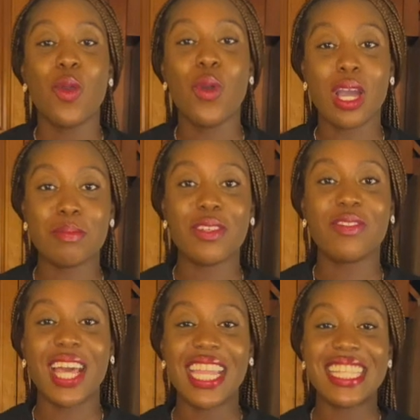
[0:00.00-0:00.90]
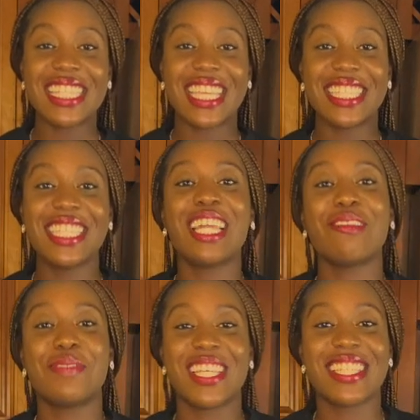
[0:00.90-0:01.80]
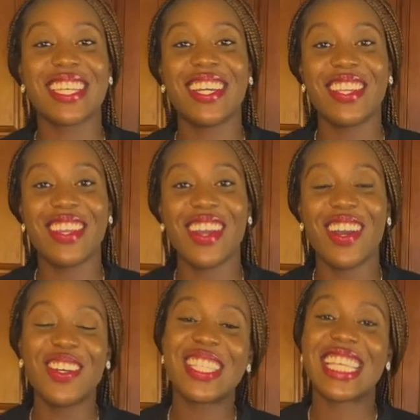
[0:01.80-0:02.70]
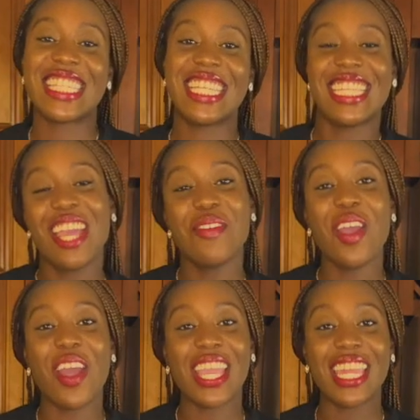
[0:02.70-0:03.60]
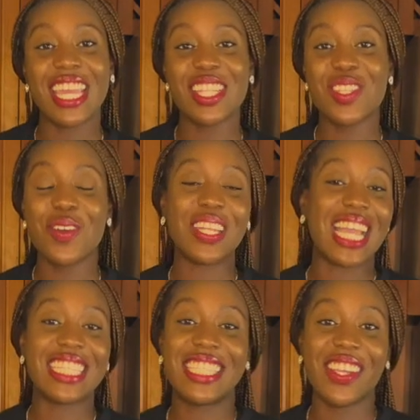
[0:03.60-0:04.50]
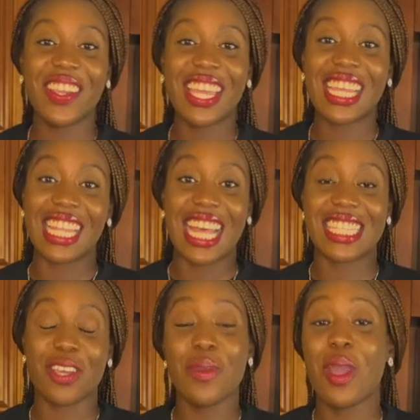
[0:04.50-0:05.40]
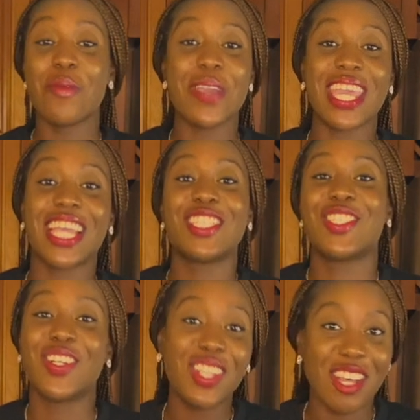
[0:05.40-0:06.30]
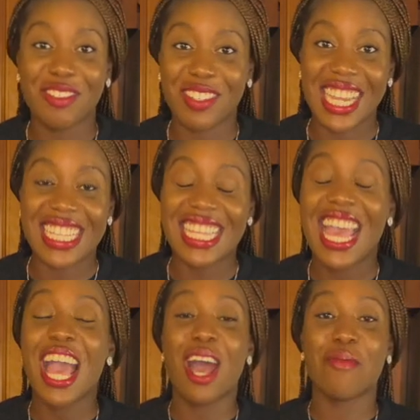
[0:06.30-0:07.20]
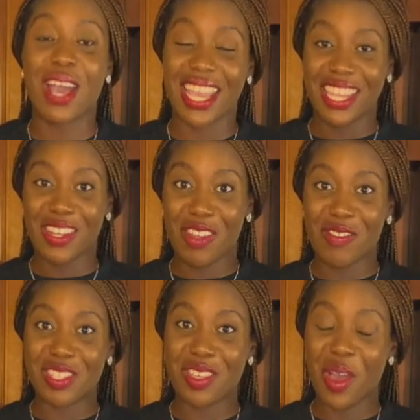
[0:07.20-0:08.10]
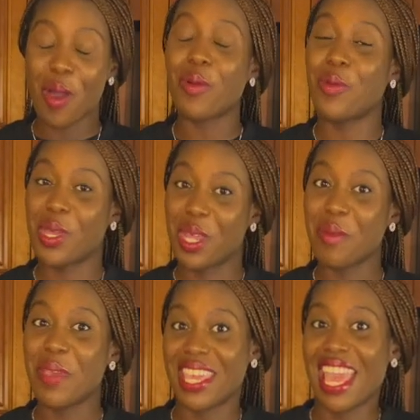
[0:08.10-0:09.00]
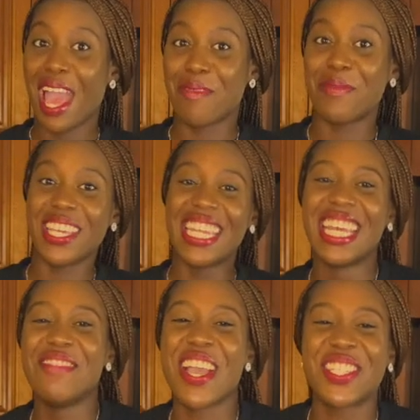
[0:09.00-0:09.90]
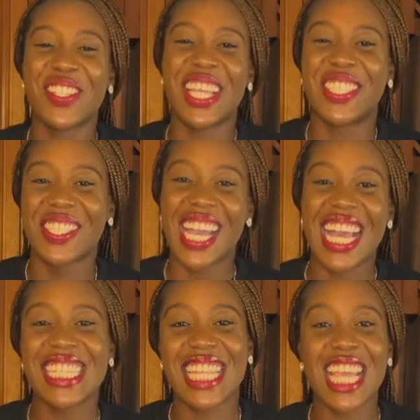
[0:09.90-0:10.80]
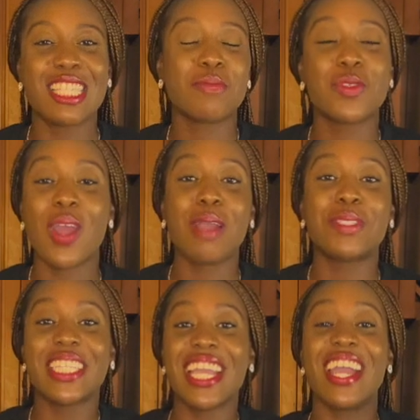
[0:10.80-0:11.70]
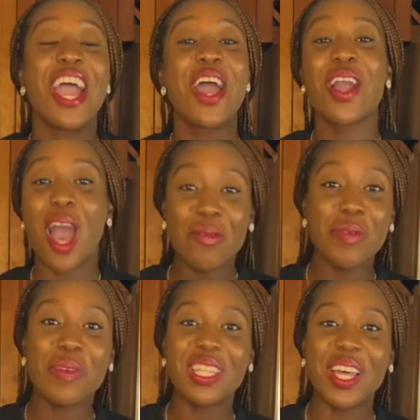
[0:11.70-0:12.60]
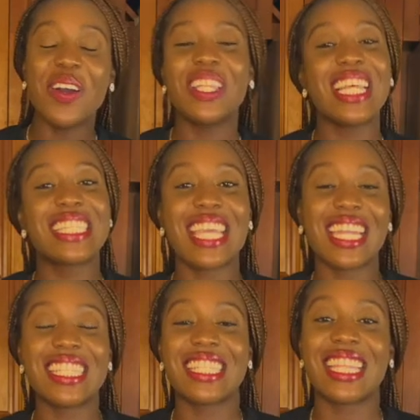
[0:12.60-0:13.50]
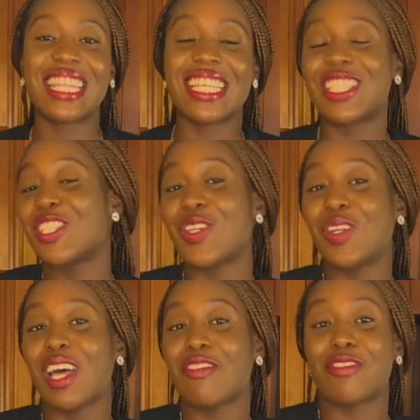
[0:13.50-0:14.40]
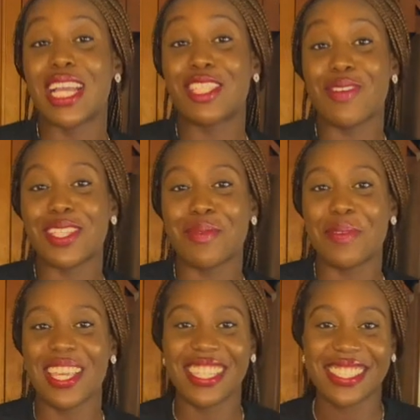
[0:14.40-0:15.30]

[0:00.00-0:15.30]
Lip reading: Welcome to Fly Eats Kitchen. I'm Jessica, your host, and today we are getting into a Nigerian classic. We are making jollof rice. I'm high-key nervous, y'all, but we're gonna make it happen. Make sure that you guys like, subscribe, share, comment below, and let's get into this jollof rice recipe.